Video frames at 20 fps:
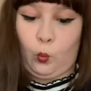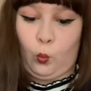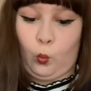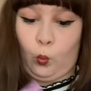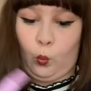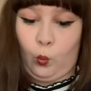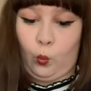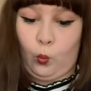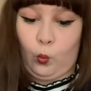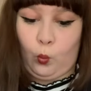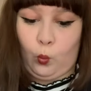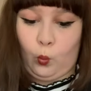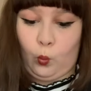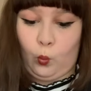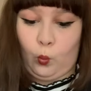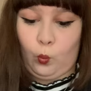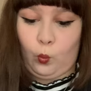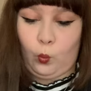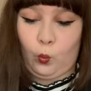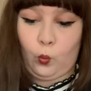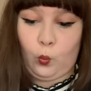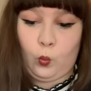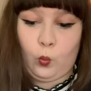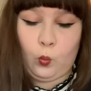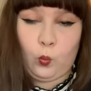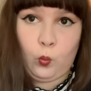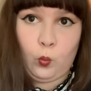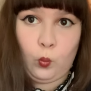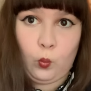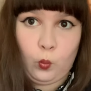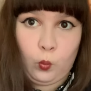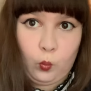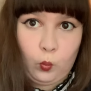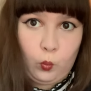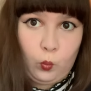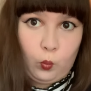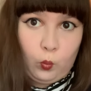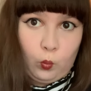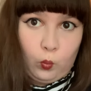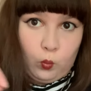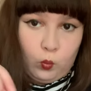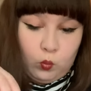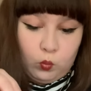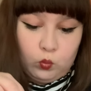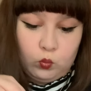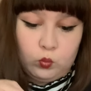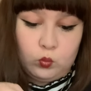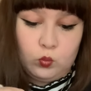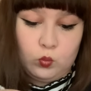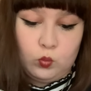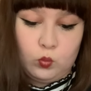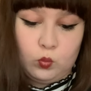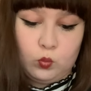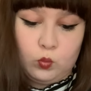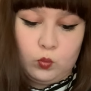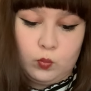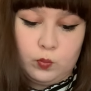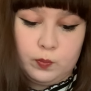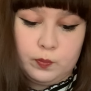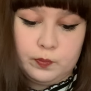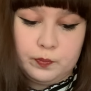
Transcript: (silence)